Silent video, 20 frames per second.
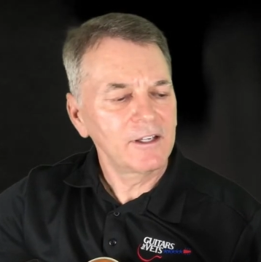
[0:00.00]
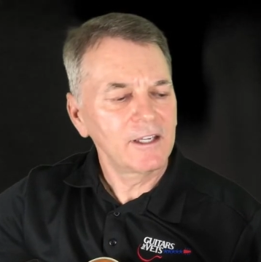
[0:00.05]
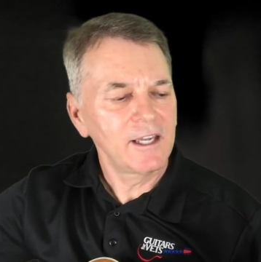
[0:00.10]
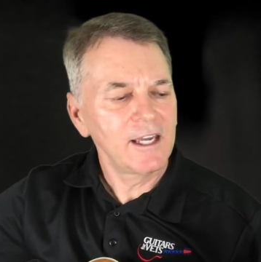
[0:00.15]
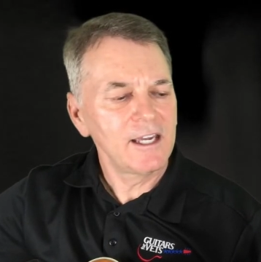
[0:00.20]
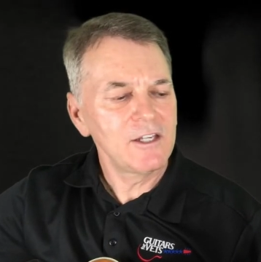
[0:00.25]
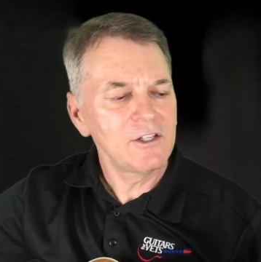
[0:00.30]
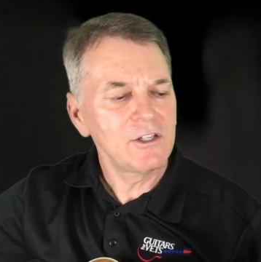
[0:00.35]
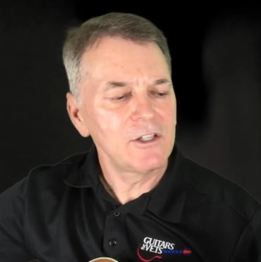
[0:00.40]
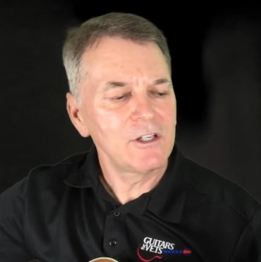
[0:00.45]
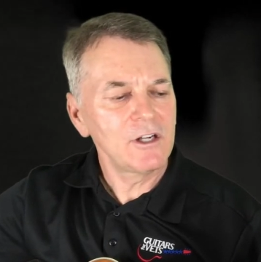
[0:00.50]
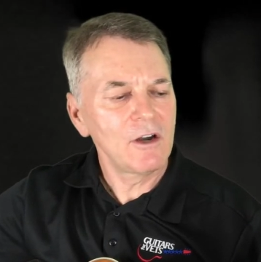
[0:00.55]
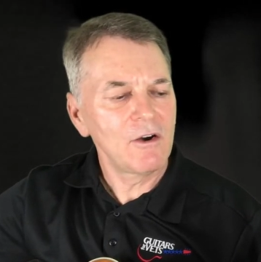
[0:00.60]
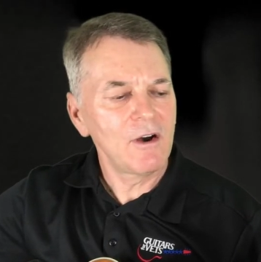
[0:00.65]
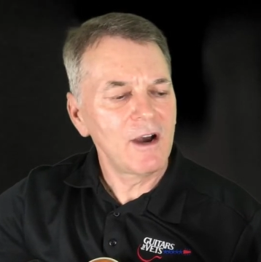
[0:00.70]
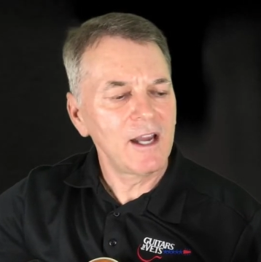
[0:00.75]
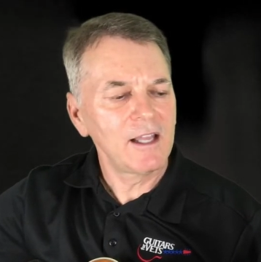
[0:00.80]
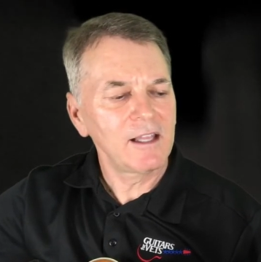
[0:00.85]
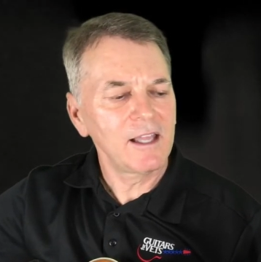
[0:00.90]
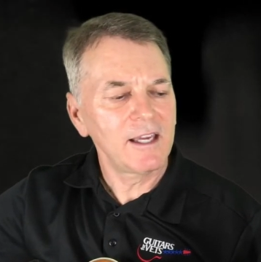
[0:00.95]
as you know,
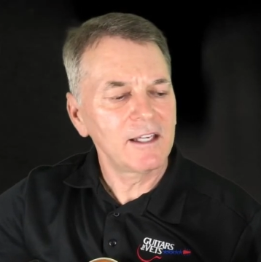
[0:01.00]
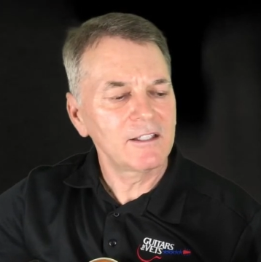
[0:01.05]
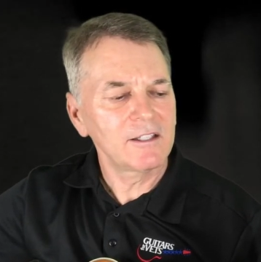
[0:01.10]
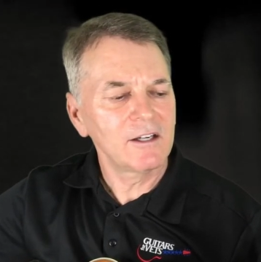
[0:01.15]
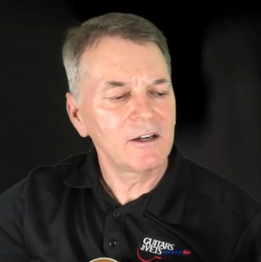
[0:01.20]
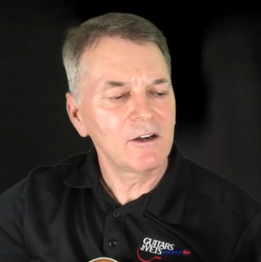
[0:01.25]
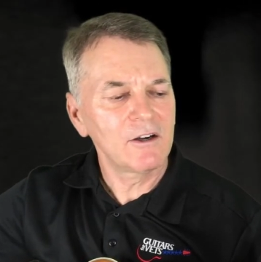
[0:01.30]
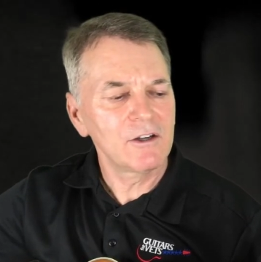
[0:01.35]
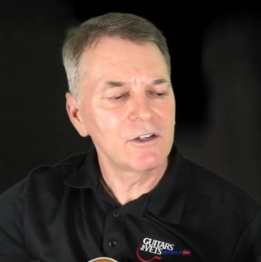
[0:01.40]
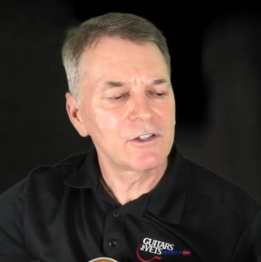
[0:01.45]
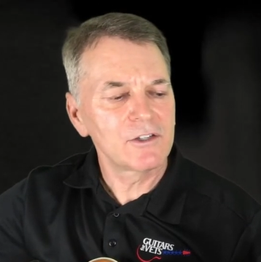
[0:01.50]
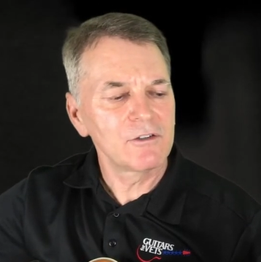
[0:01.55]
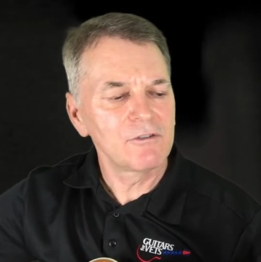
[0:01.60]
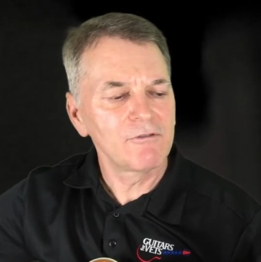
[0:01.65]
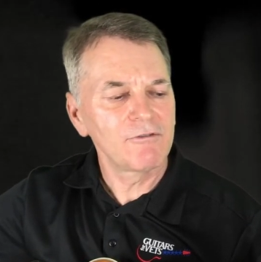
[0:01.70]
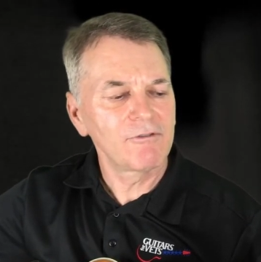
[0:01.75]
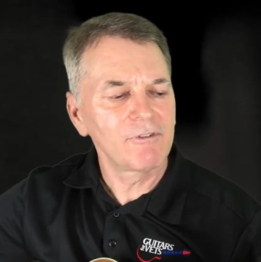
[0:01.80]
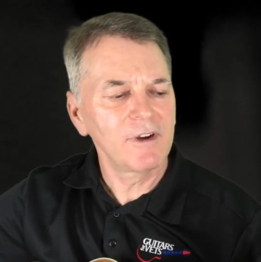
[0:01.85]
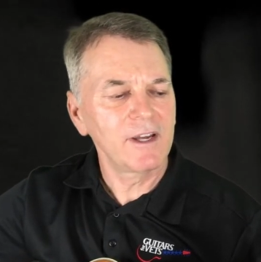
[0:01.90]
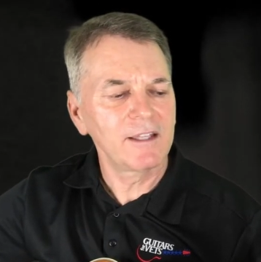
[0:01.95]
I like to also
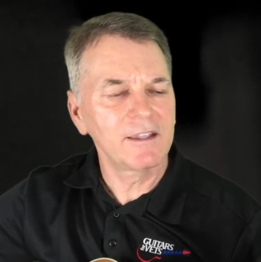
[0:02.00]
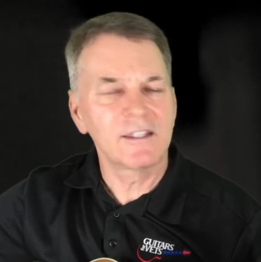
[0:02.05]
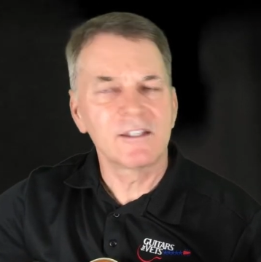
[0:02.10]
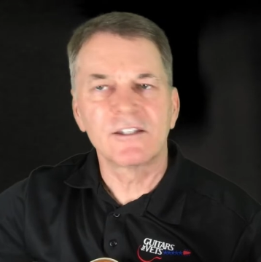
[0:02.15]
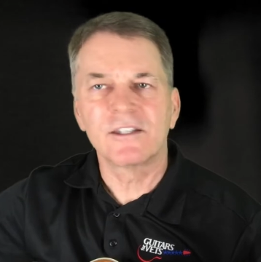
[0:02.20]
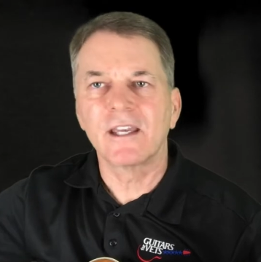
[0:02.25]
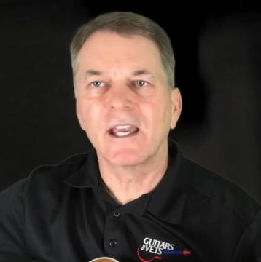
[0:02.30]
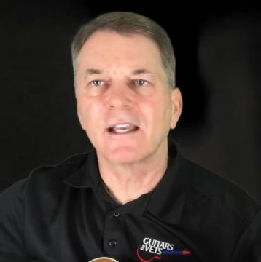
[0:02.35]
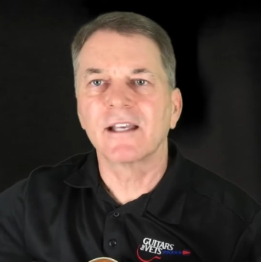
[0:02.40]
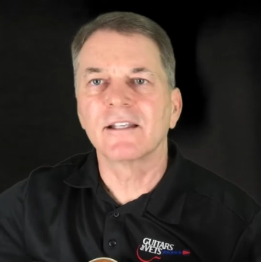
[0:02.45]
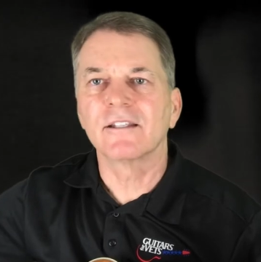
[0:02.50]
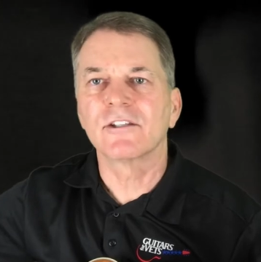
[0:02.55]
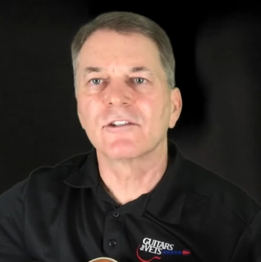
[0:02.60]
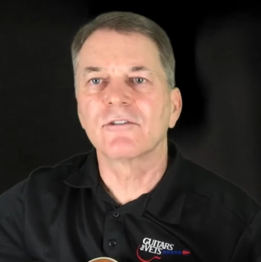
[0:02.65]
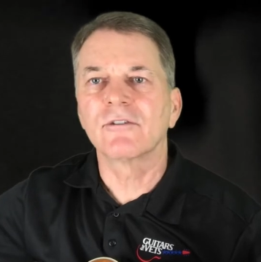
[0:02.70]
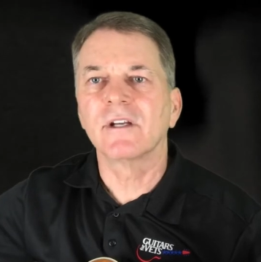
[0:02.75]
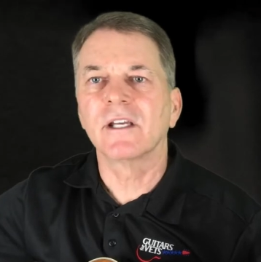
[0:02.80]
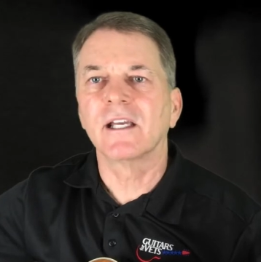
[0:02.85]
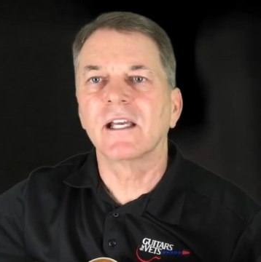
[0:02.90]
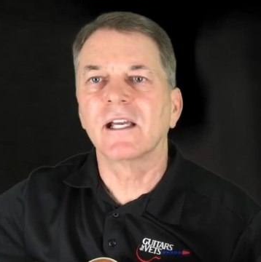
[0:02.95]
fret the second
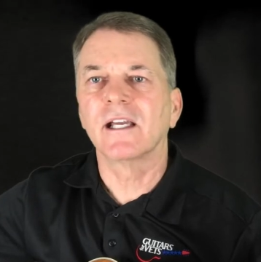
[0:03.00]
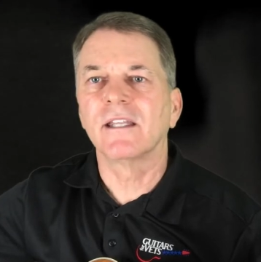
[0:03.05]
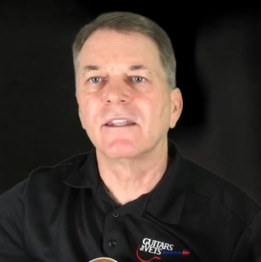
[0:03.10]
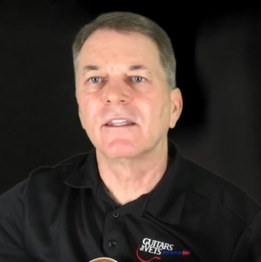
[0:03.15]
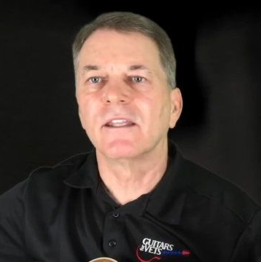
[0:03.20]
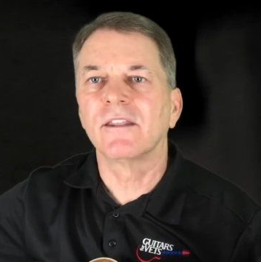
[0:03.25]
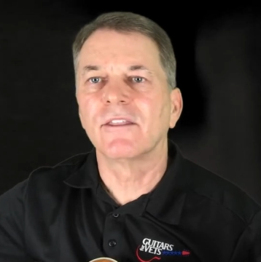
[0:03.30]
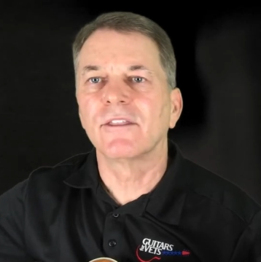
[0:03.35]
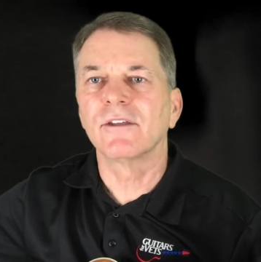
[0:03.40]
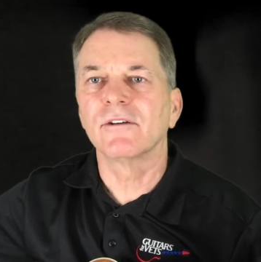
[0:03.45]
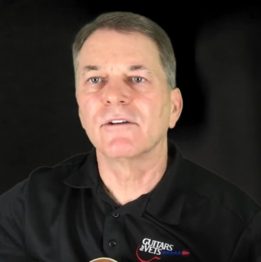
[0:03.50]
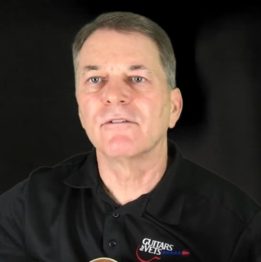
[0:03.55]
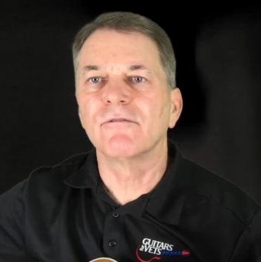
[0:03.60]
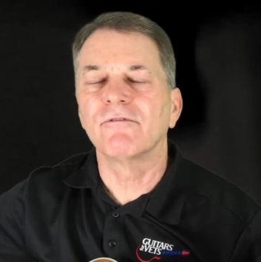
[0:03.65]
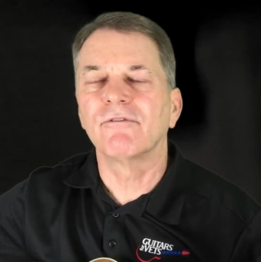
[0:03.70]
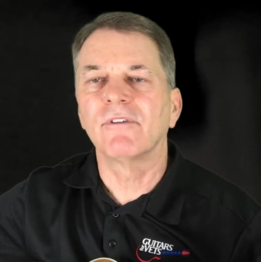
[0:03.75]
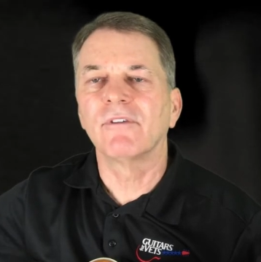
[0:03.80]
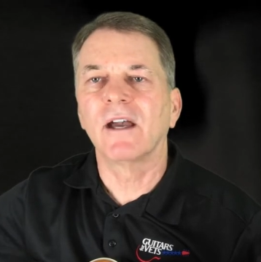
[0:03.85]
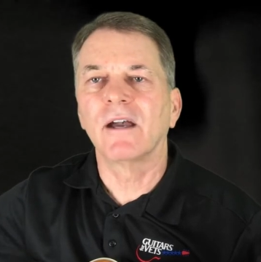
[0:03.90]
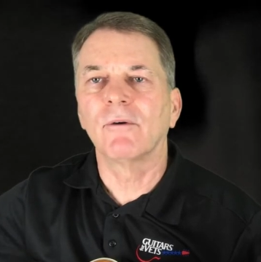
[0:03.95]
string on the third
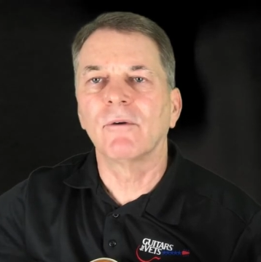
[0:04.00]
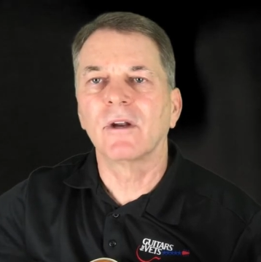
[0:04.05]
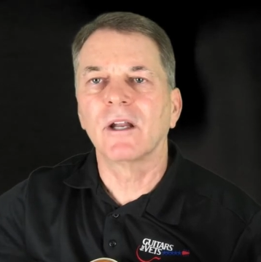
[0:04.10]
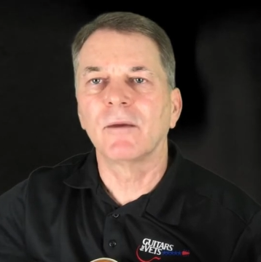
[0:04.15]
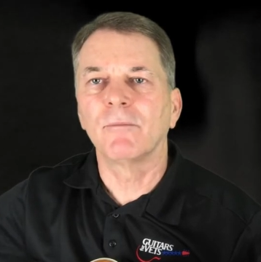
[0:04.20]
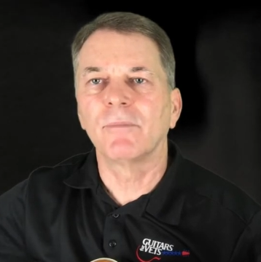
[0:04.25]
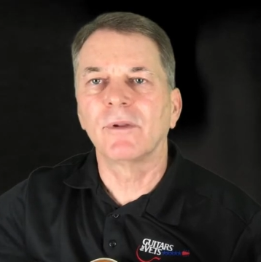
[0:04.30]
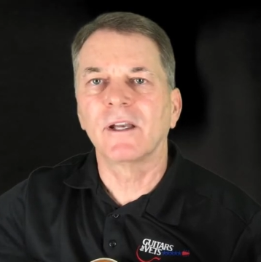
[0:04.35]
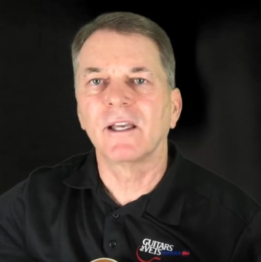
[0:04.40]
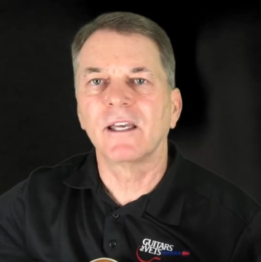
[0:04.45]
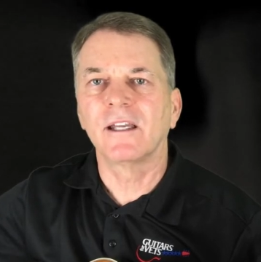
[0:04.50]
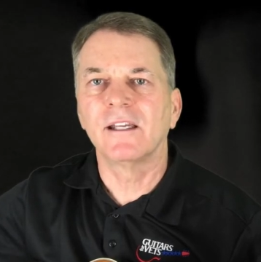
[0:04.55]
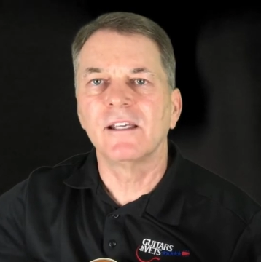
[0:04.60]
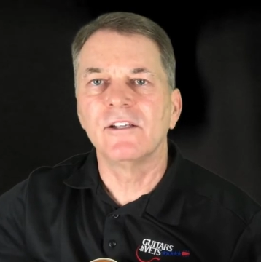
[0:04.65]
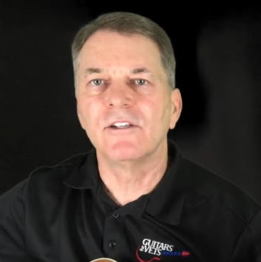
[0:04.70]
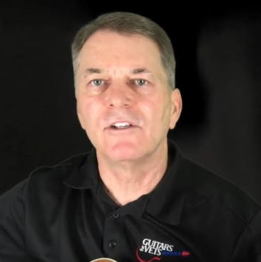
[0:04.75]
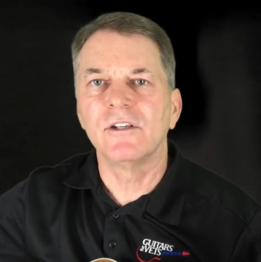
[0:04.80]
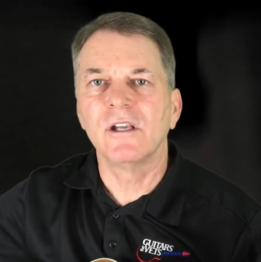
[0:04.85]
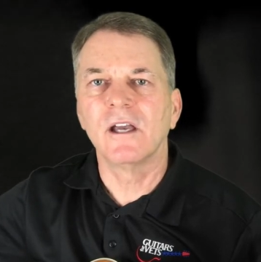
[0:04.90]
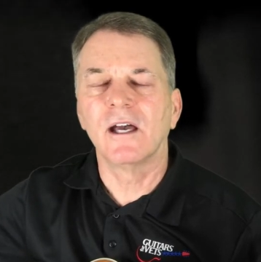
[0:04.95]
fret when I'm playing
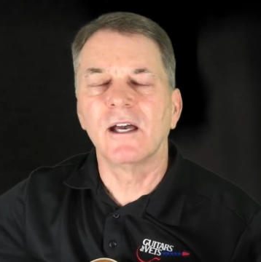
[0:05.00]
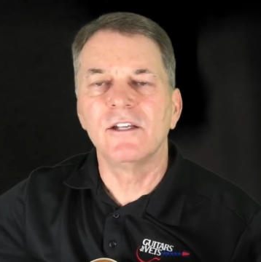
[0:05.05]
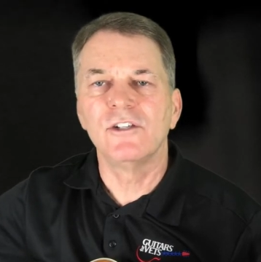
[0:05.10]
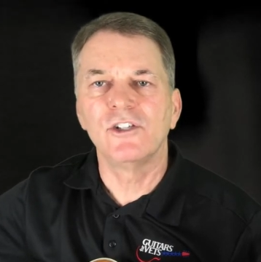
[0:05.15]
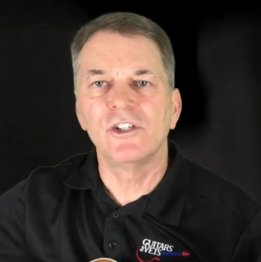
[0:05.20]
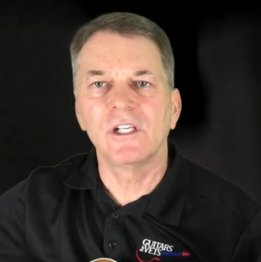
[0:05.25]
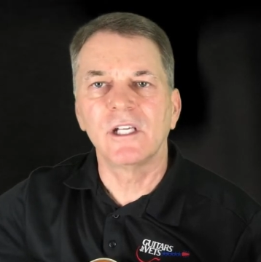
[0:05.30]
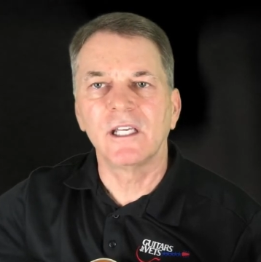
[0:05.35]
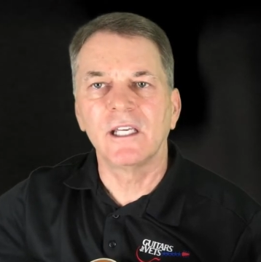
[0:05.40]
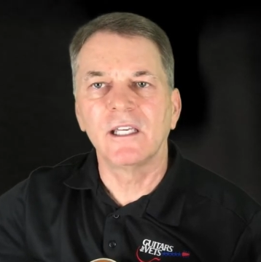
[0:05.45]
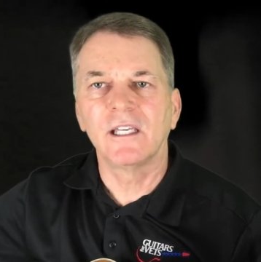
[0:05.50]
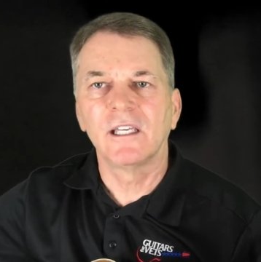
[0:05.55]
a G.